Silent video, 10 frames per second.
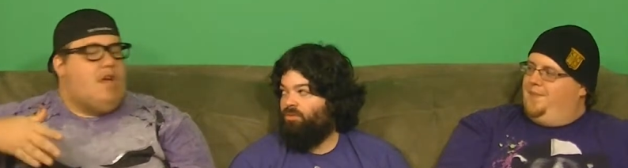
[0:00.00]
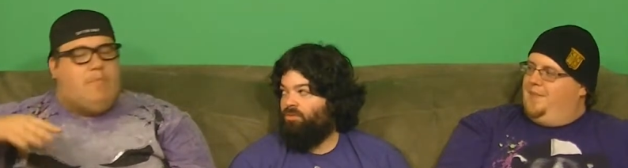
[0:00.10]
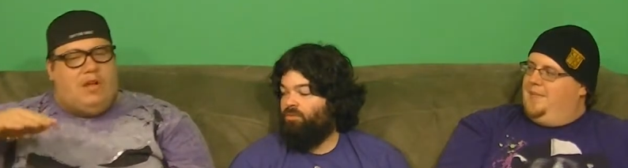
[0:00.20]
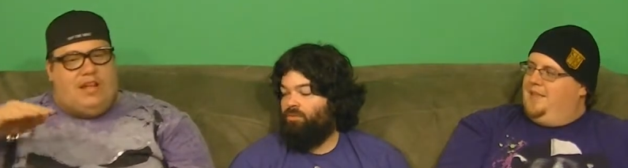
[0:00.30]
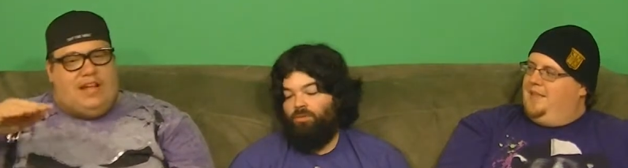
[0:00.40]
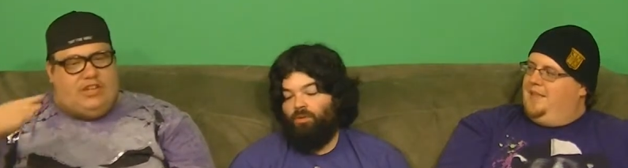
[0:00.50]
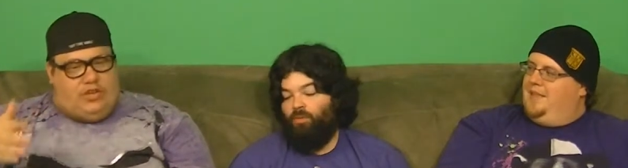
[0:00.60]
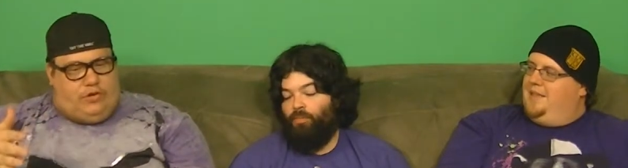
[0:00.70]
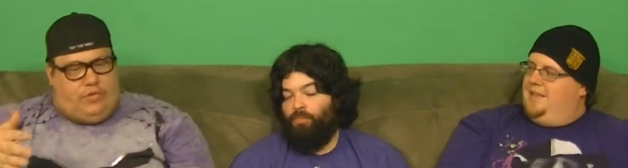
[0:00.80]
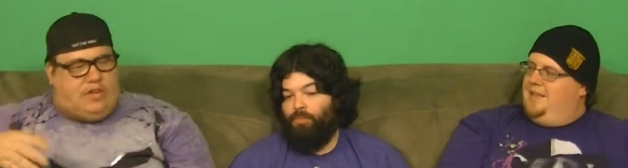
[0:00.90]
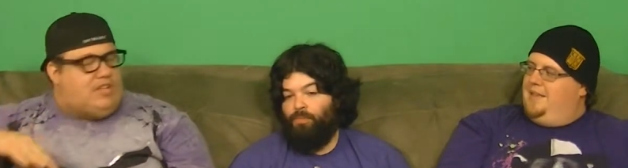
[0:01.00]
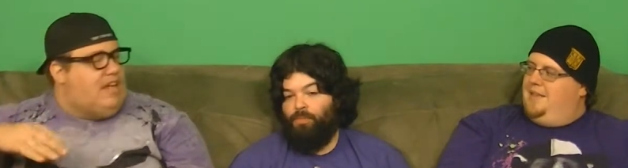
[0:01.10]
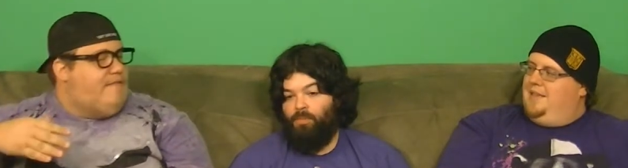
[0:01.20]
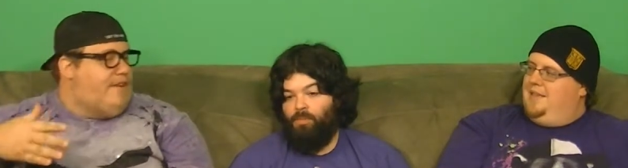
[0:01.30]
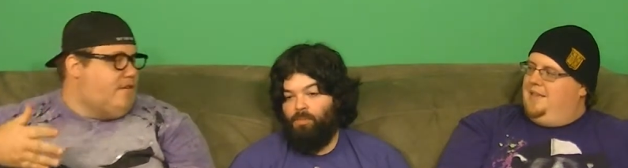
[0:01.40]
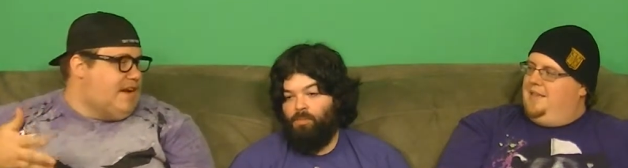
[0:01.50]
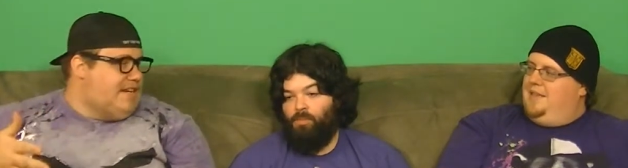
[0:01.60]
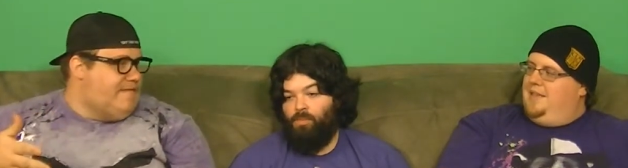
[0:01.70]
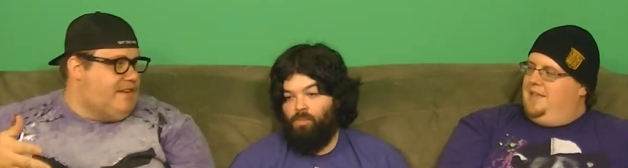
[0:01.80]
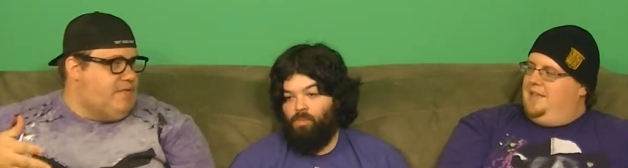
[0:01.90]
Speaker 1: But in two, there's a lot of
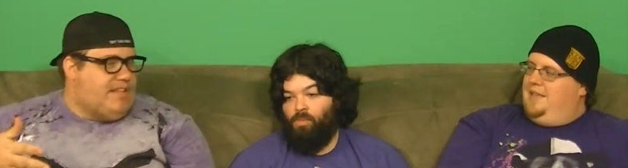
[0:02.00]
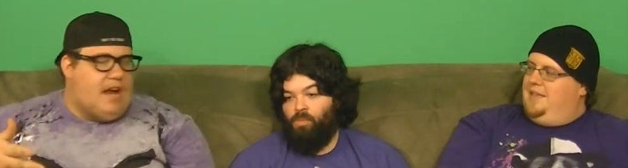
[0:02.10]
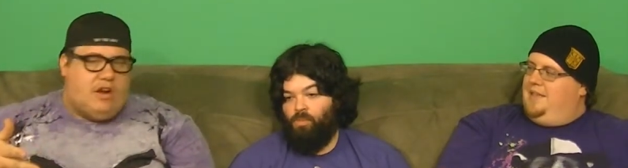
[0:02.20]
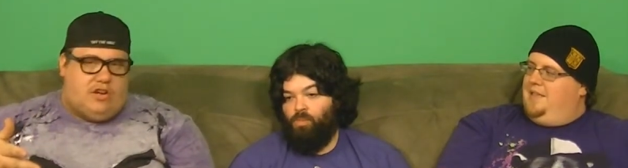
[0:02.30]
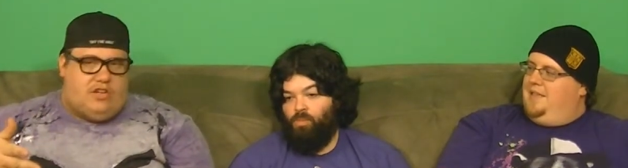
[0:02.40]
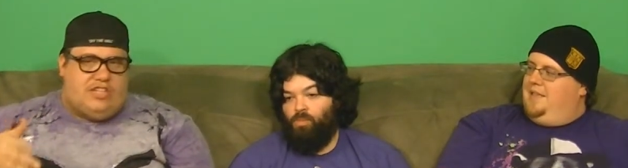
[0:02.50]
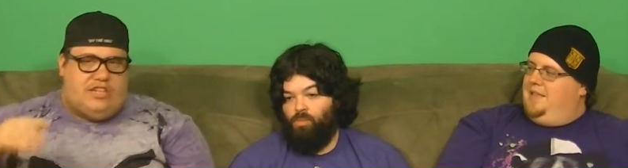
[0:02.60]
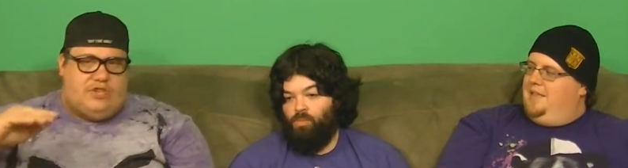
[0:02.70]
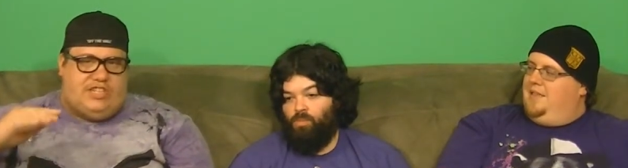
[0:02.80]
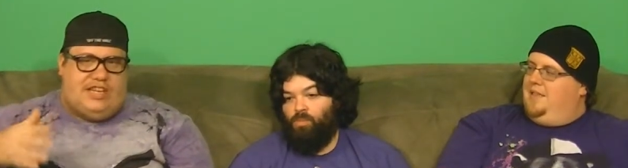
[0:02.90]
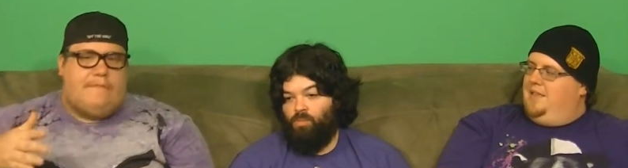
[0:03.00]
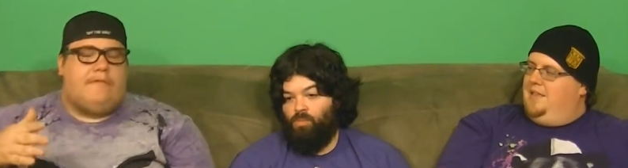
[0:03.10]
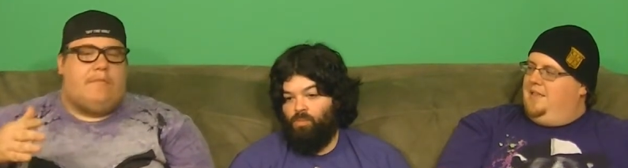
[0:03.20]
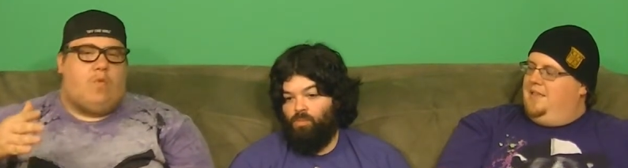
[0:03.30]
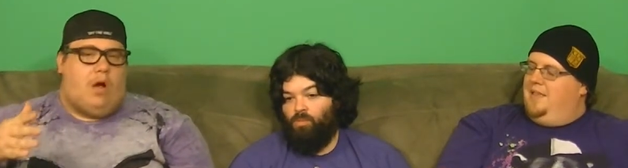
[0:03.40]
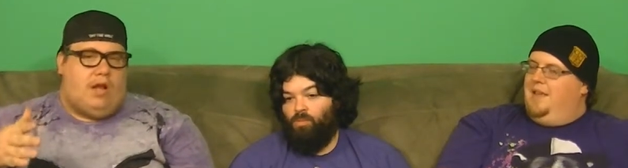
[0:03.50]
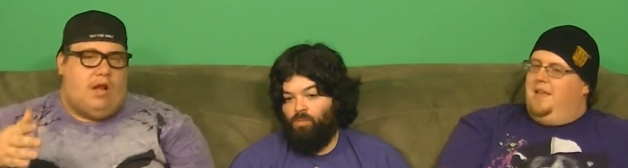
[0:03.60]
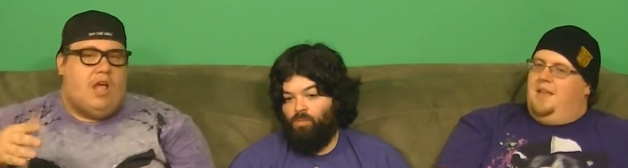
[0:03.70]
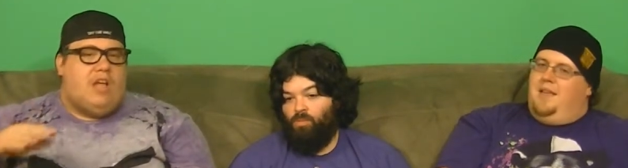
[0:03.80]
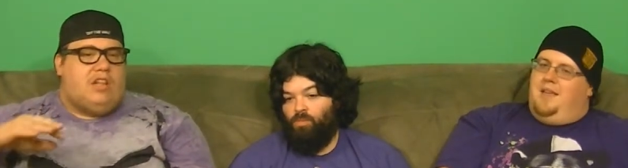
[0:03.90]
interactivity with characters that you see from one.
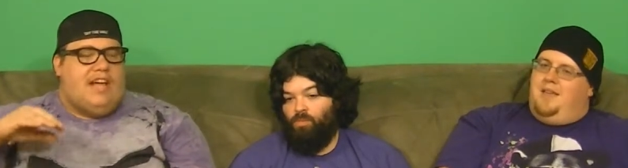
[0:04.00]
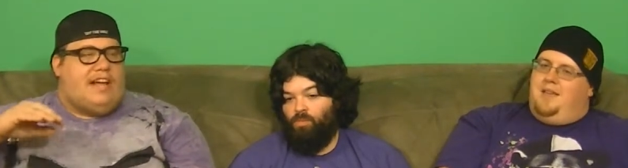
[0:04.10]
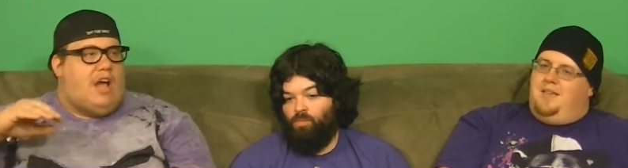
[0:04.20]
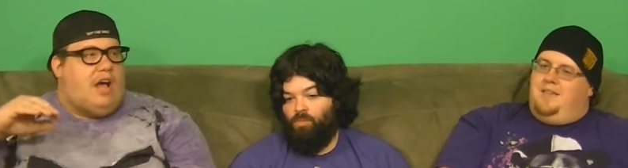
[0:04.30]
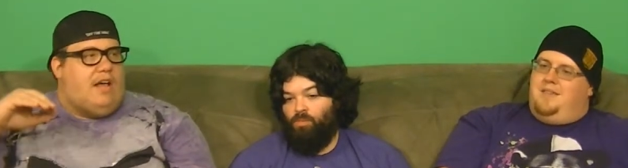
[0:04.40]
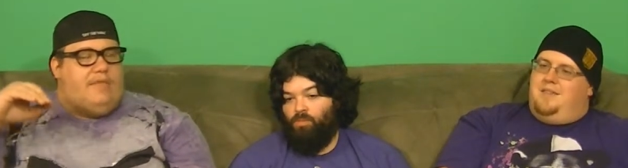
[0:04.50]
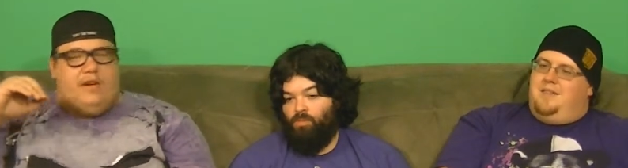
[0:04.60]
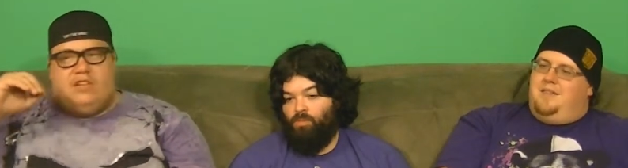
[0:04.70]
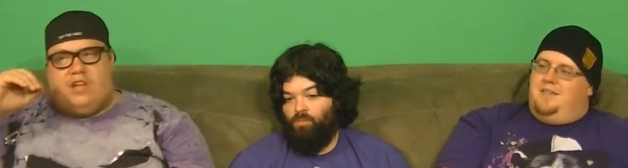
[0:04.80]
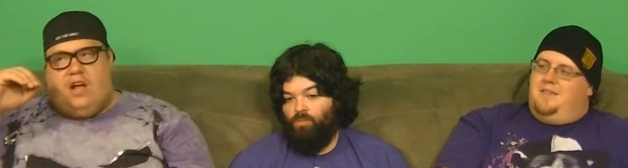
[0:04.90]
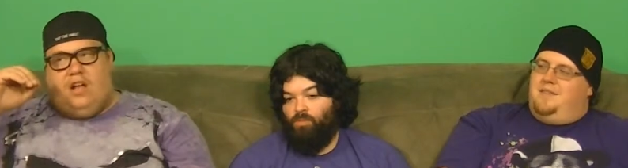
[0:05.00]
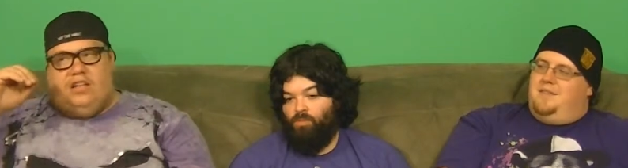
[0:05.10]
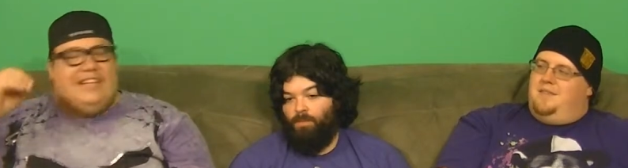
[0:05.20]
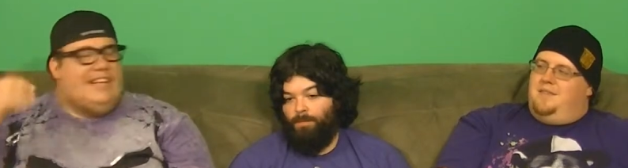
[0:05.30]
Like uh, there's uh,